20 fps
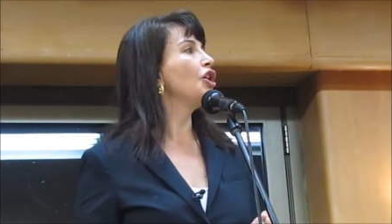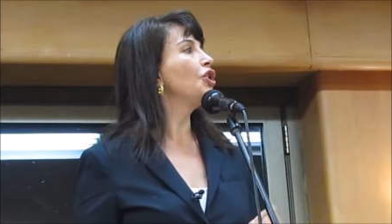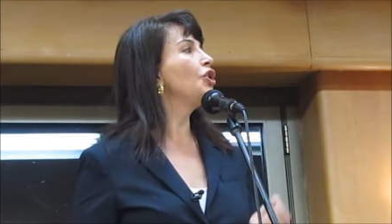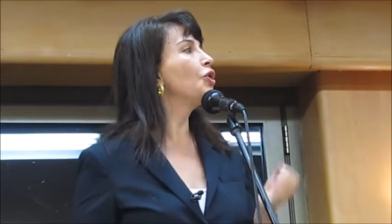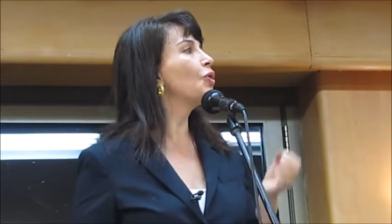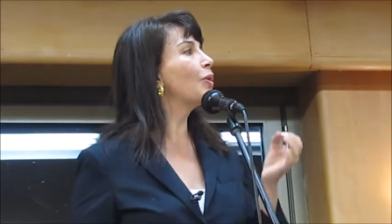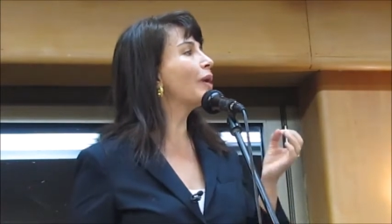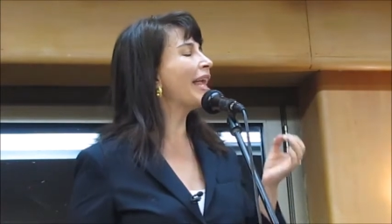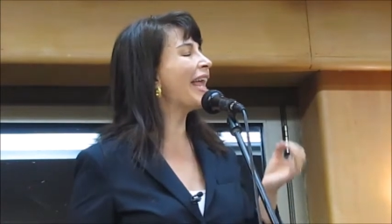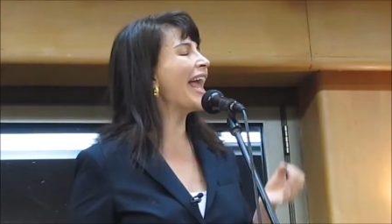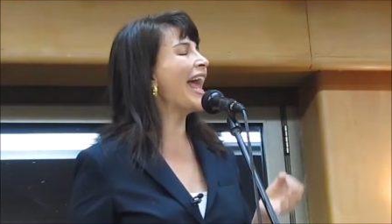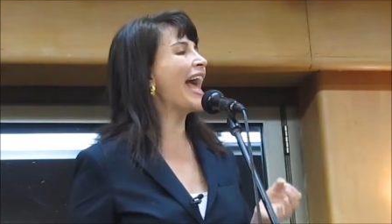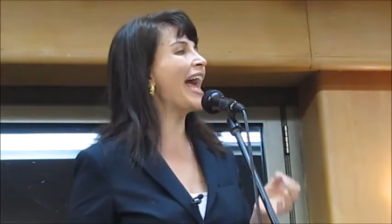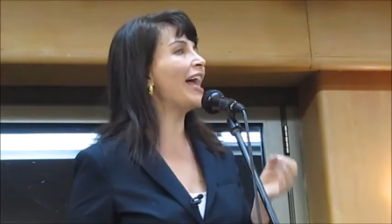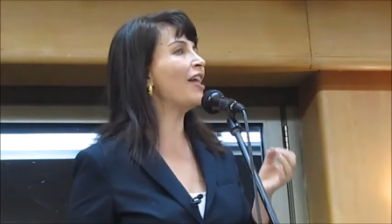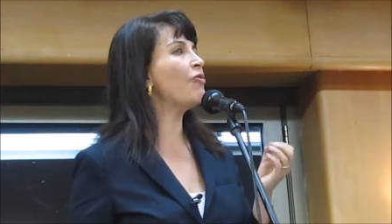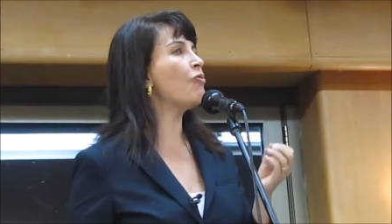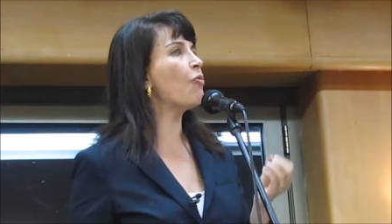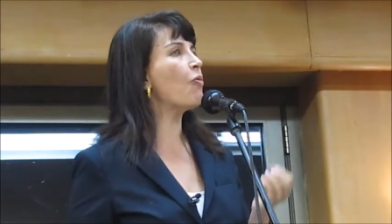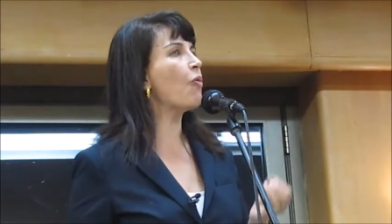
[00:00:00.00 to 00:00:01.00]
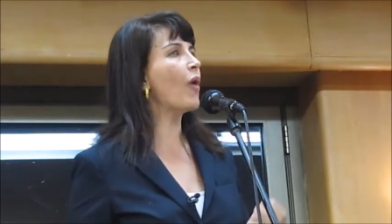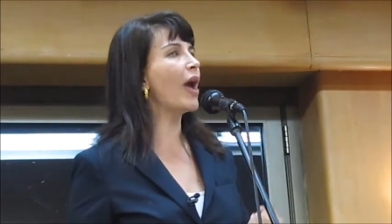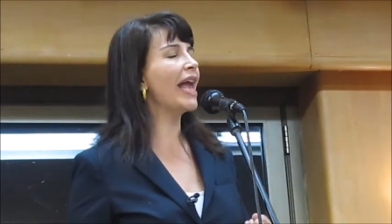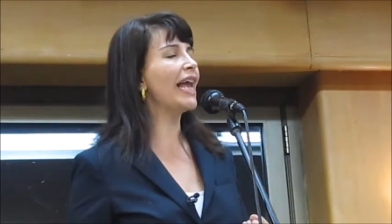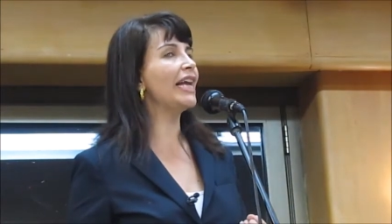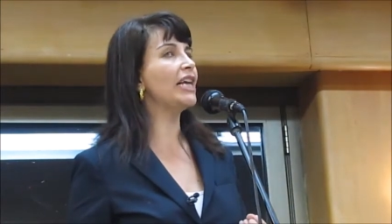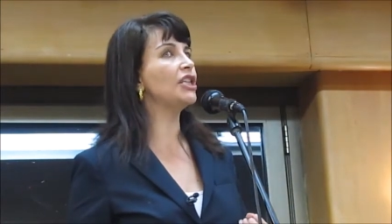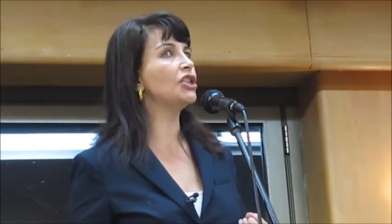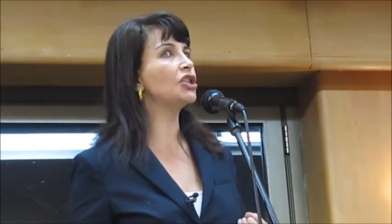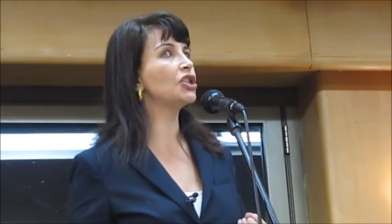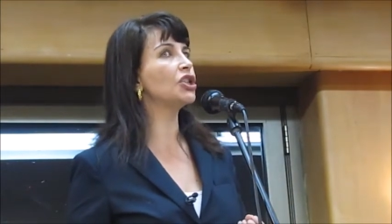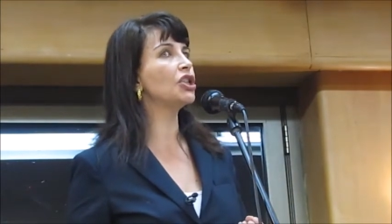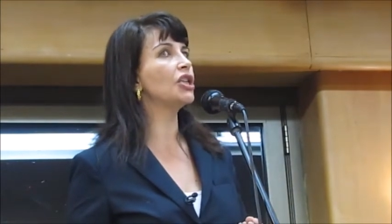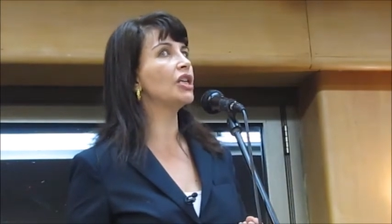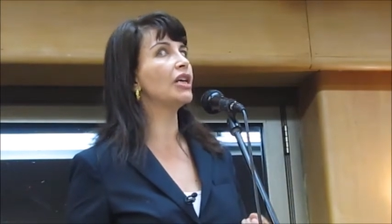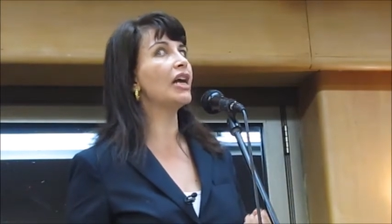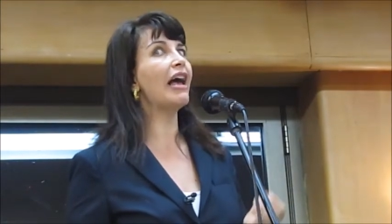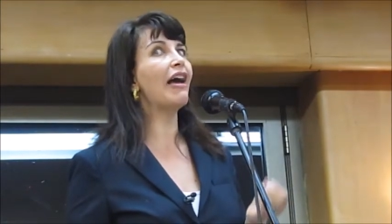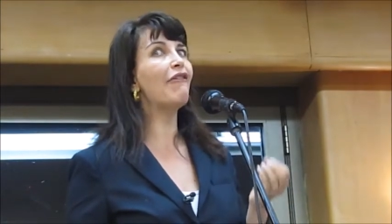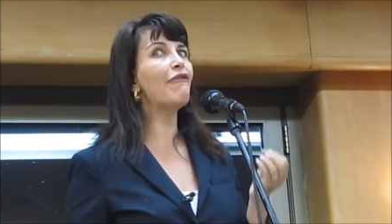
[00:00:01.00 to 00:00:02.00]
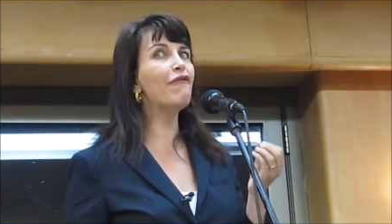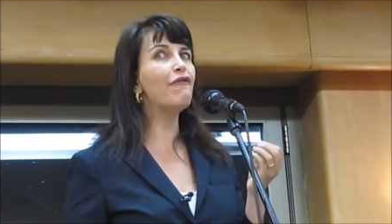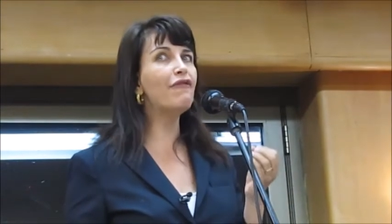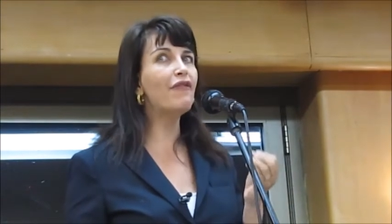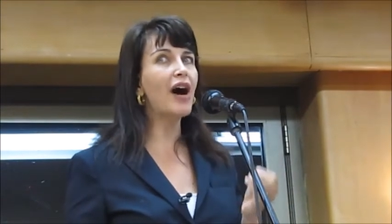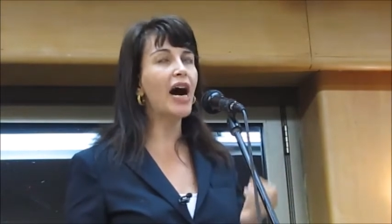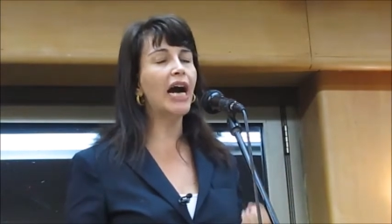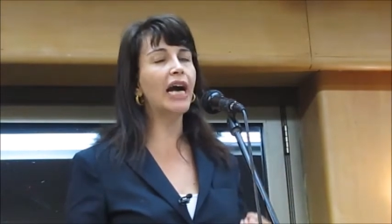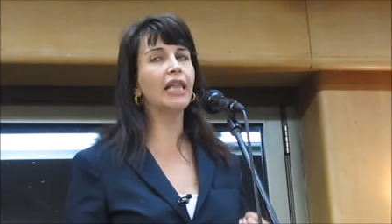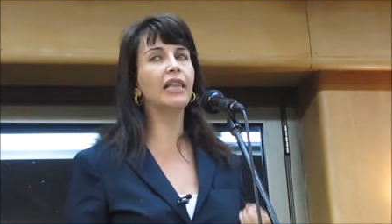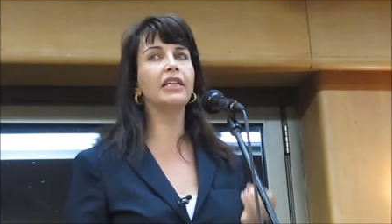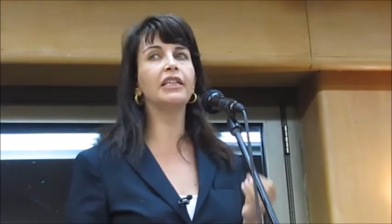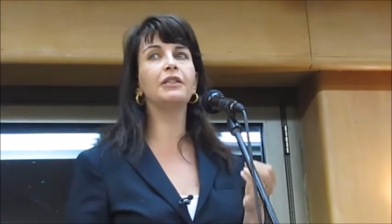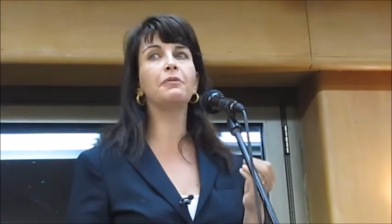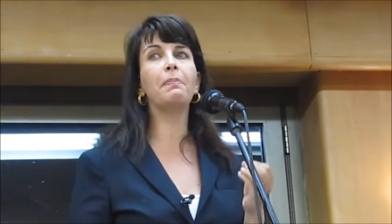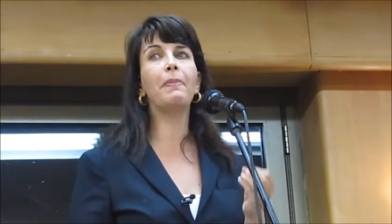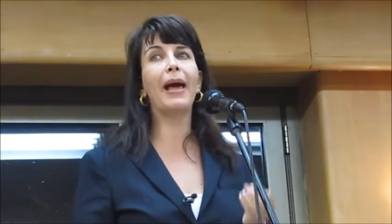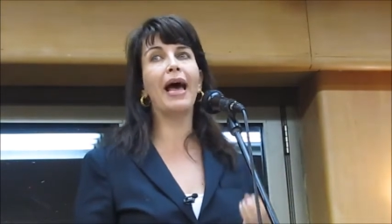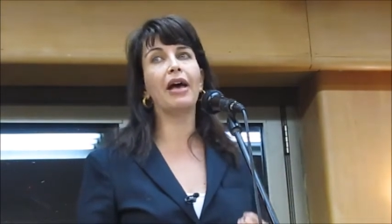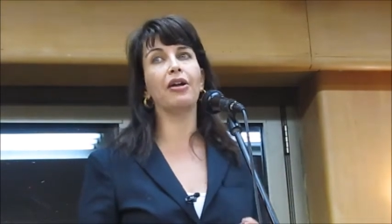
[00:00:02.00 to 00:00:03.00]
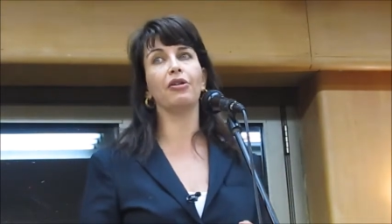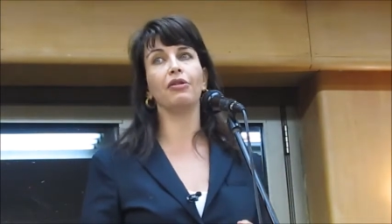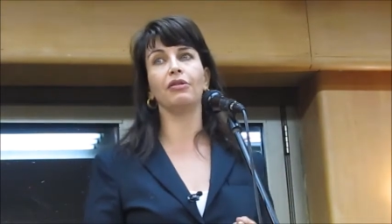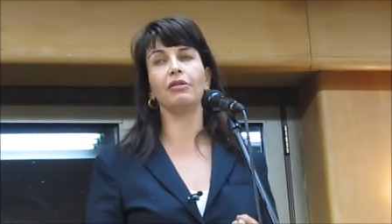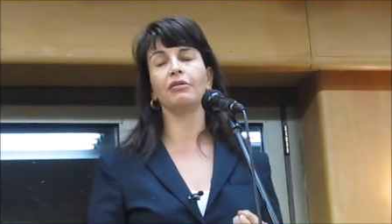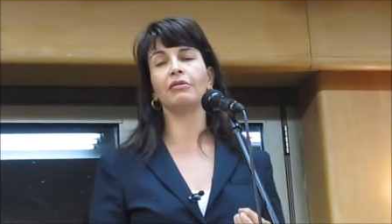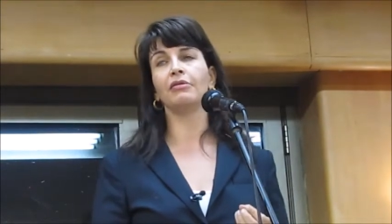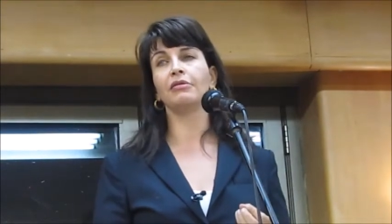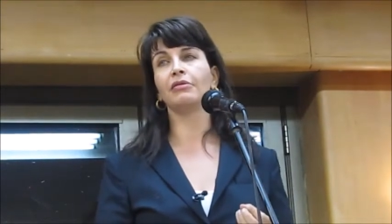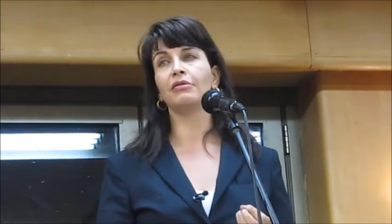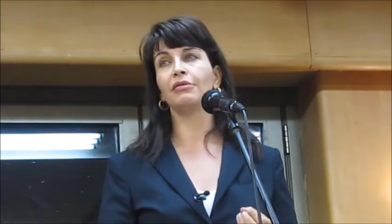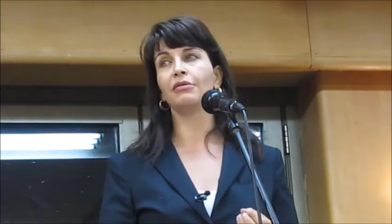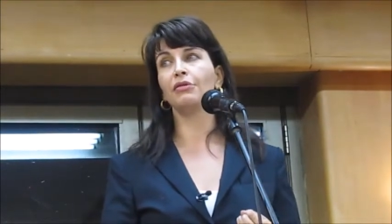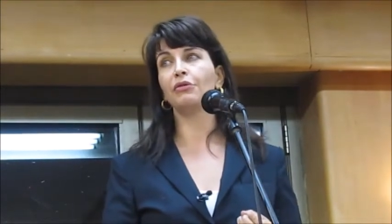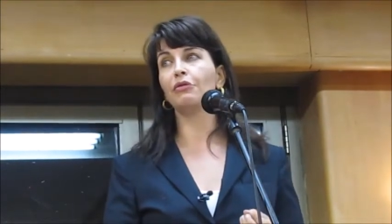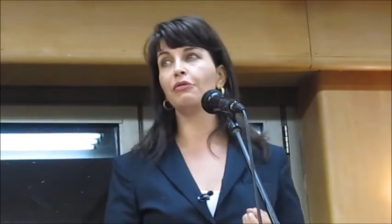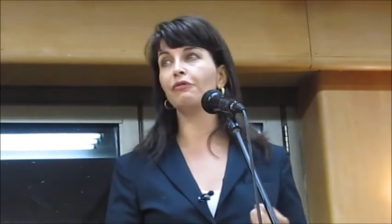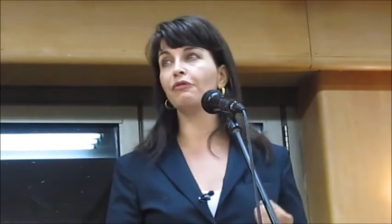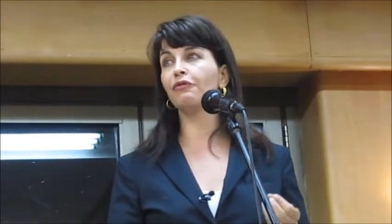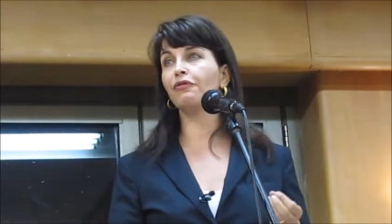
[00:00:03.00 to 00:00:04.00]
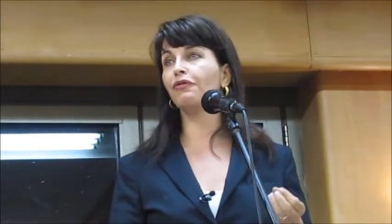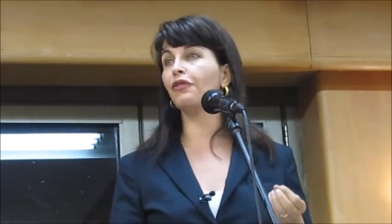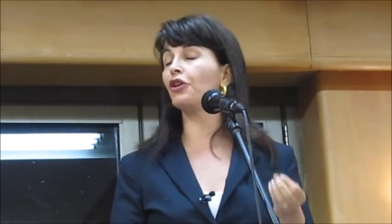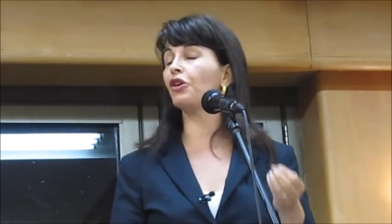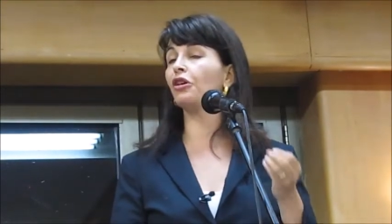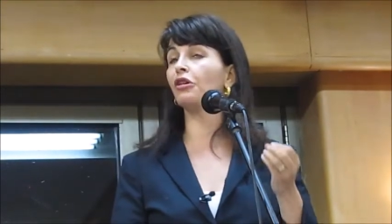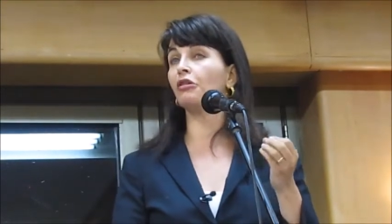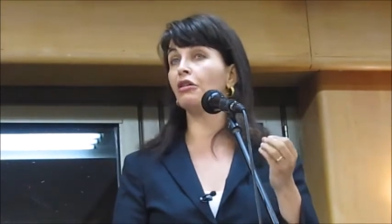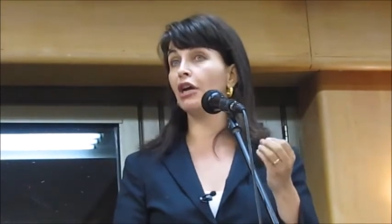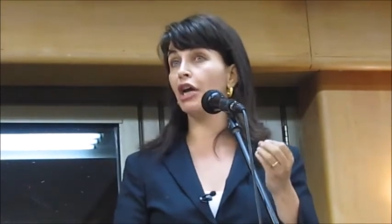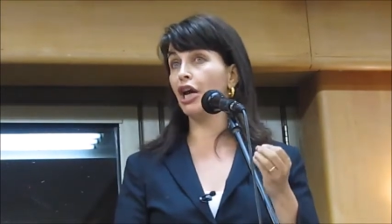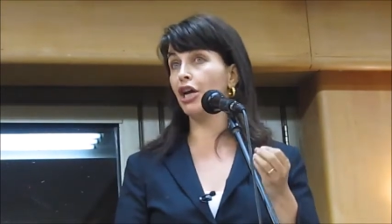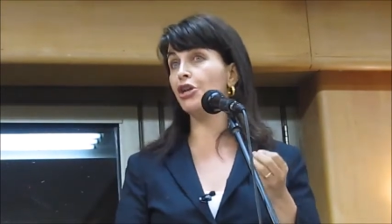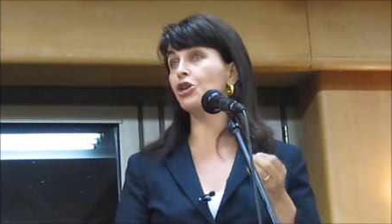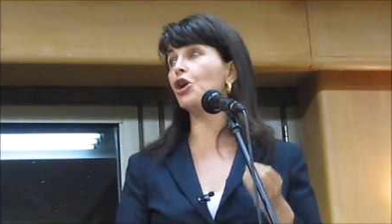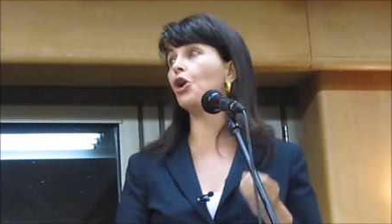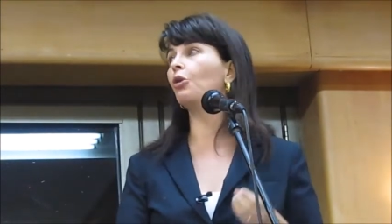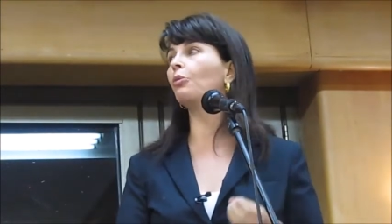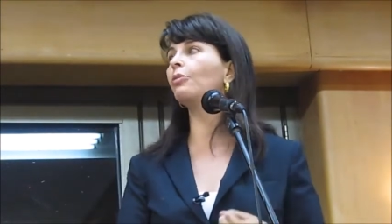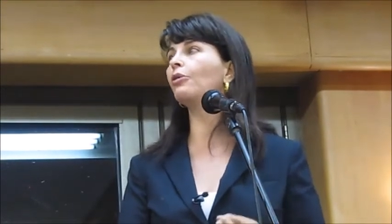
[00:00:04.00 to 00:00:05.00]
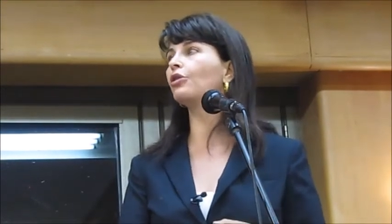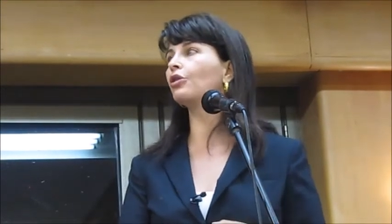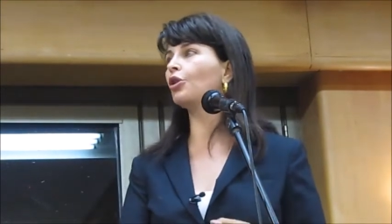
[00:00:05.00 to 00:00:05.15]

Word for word: you can wage a violent battle for a noble